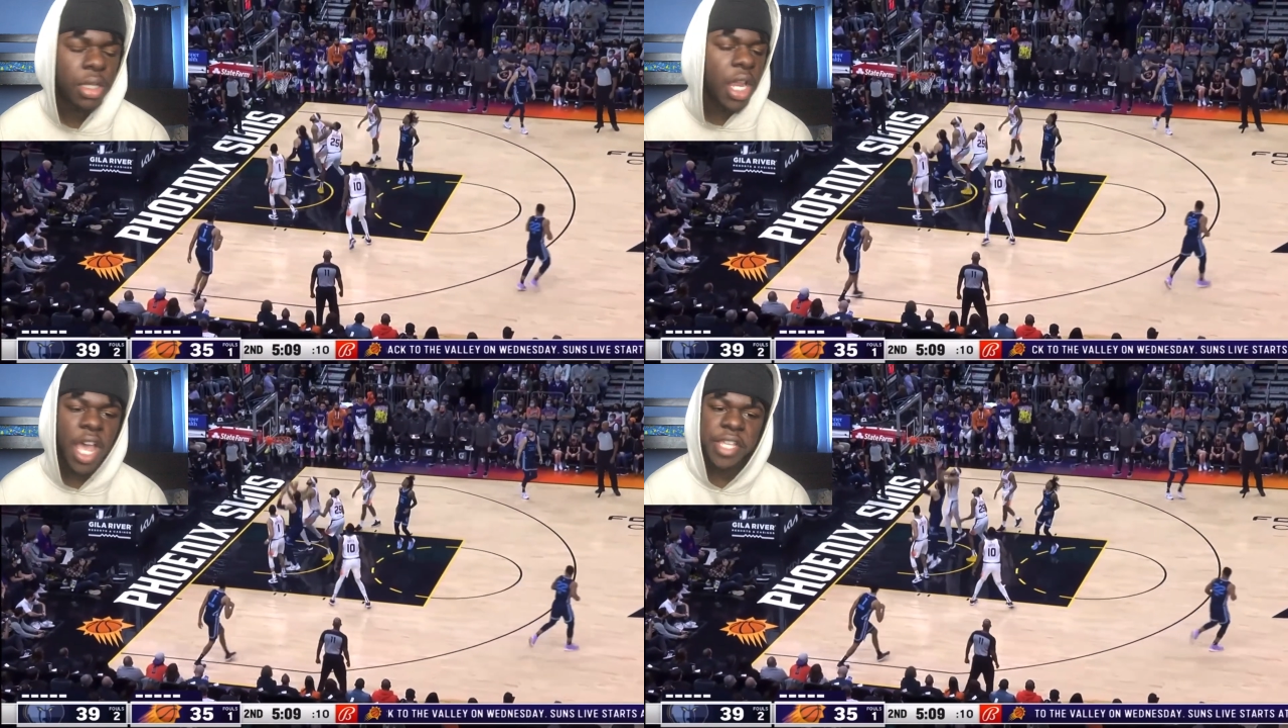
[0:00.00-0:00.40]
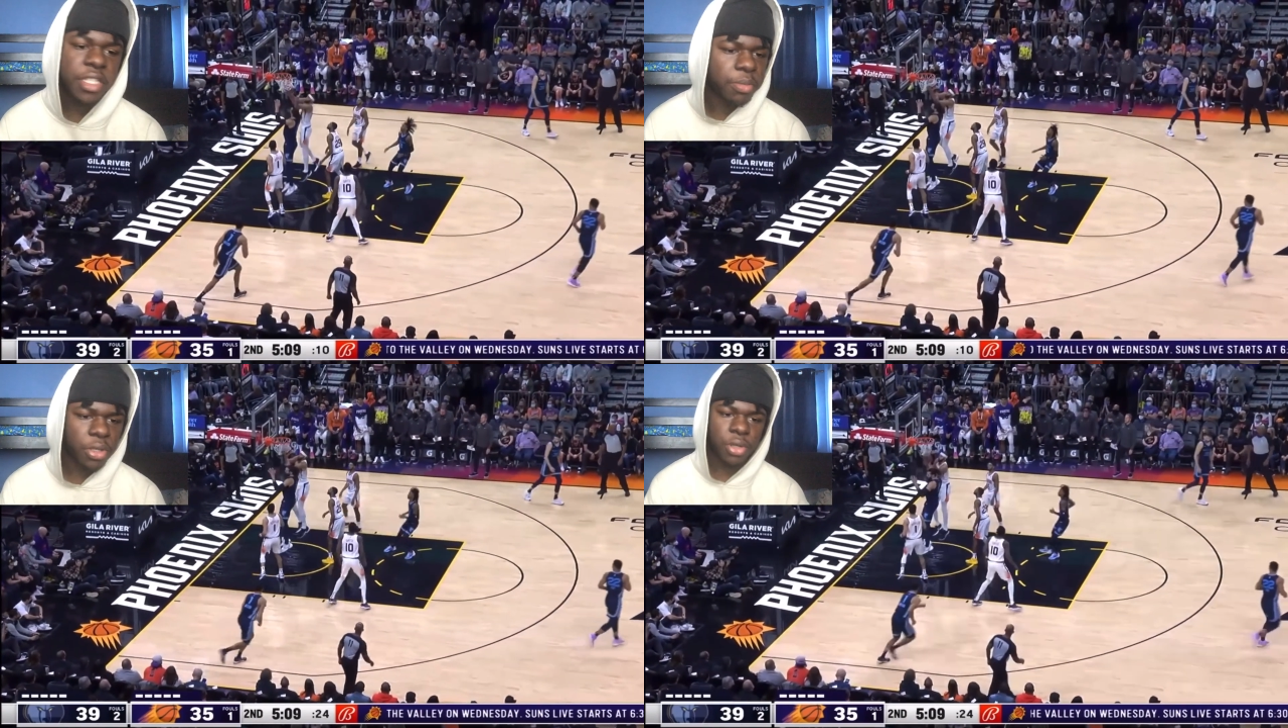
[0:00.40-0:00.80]

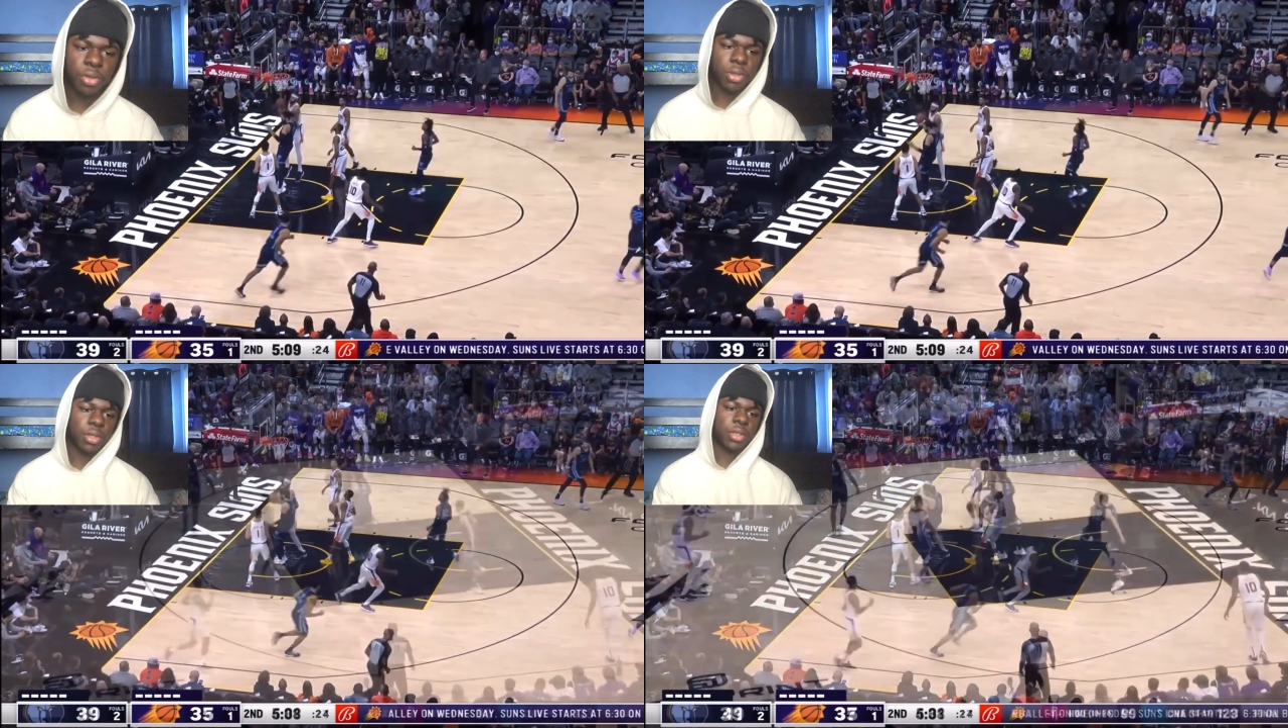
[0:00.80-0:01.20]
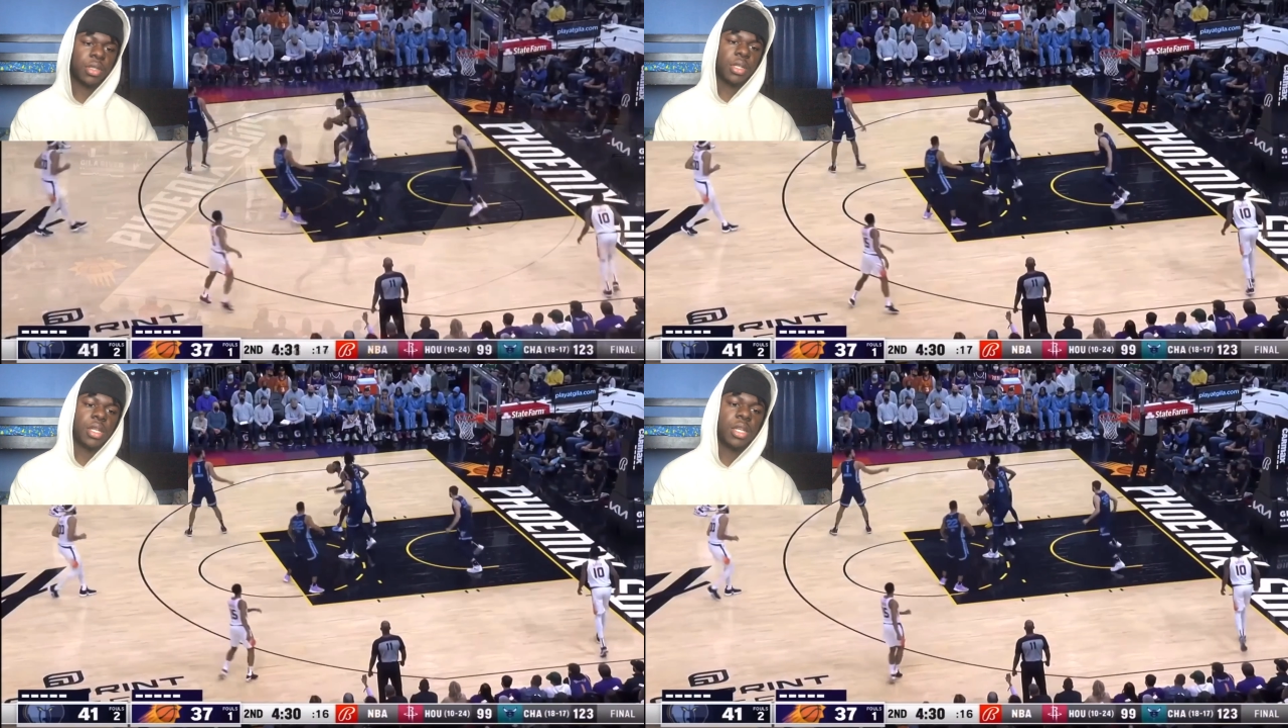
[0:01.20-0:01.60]
Nice, bro.
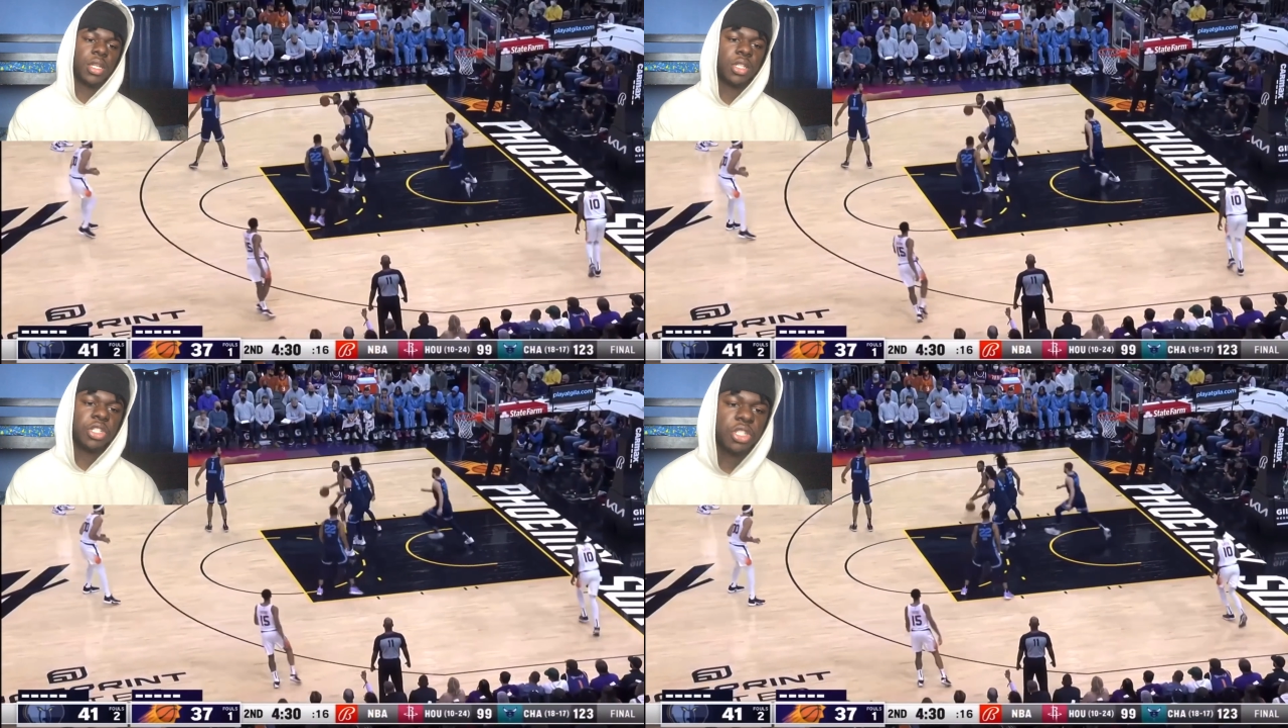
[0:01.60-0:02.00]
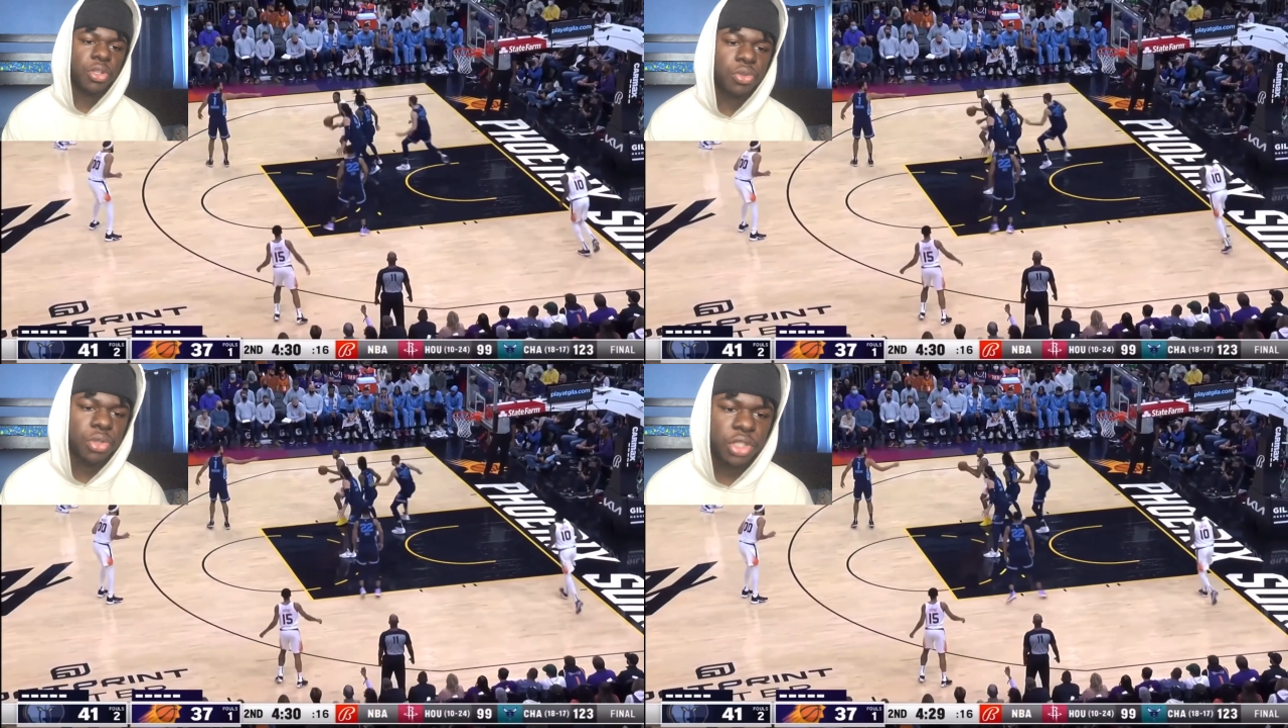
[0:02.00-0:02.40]
Just
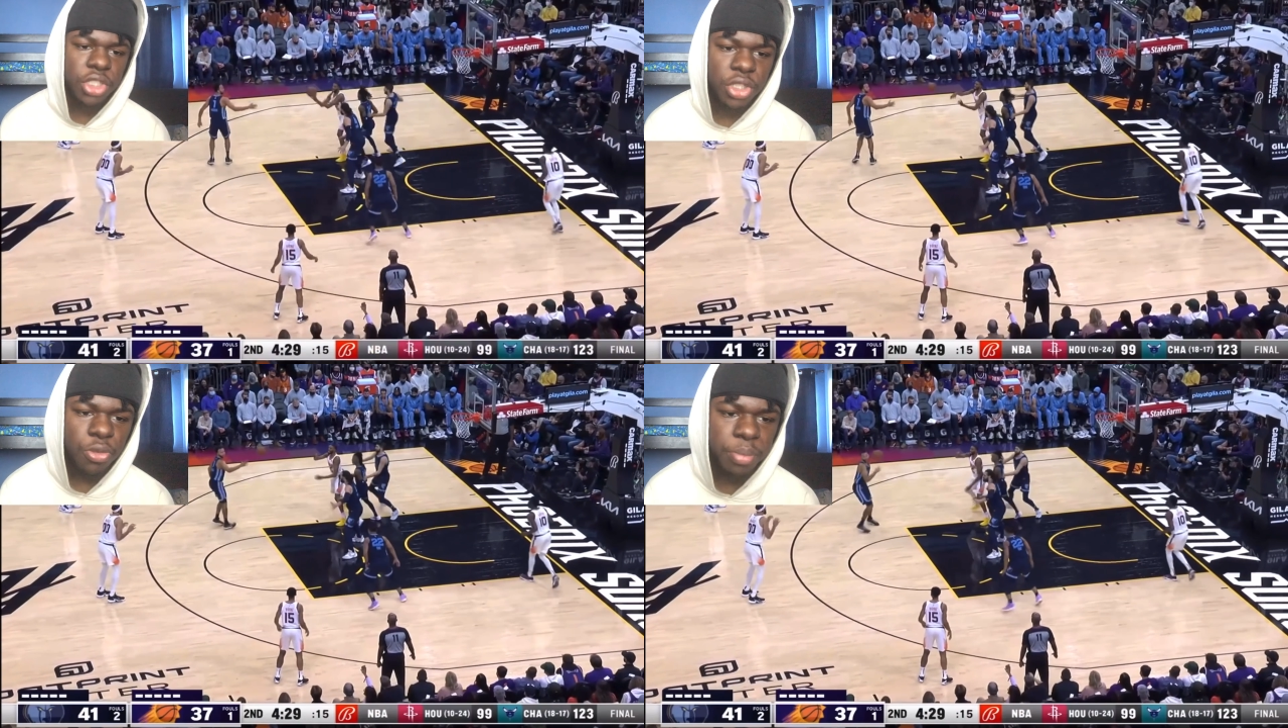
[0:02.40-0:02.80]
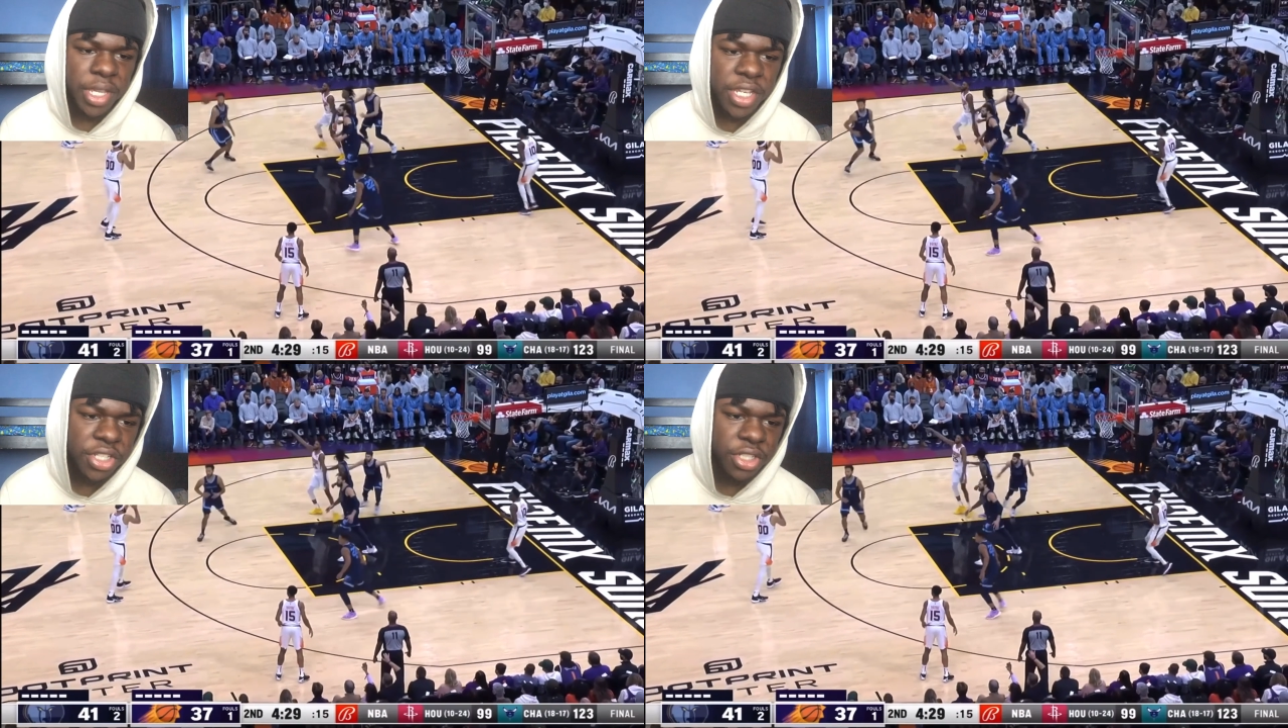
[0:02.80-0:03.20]
so so
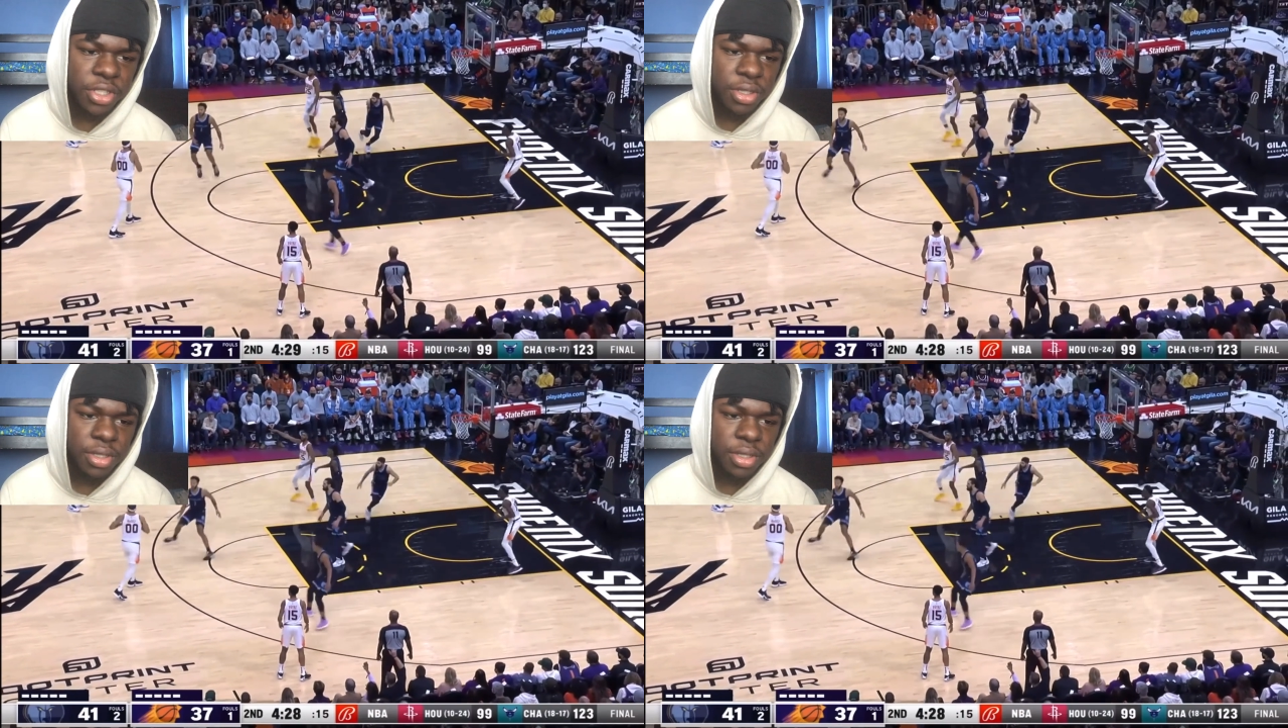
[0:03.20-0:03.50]
patient.